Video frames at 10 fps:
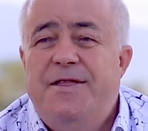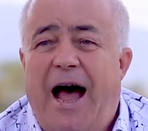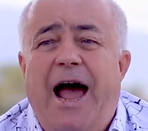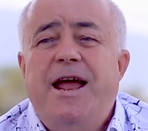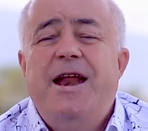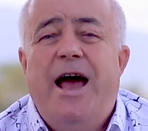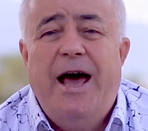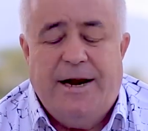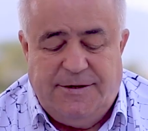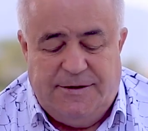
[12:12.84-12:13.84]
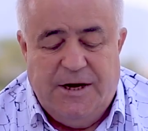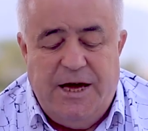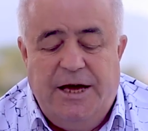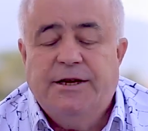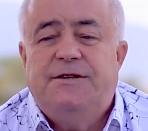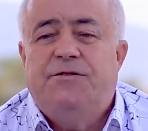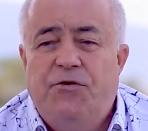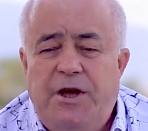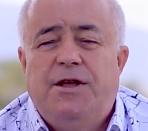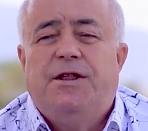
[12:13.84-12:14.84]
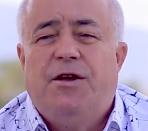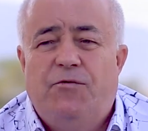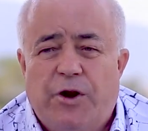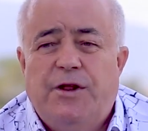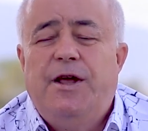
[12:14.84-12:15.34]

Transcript: Dein Herz ist wichtig für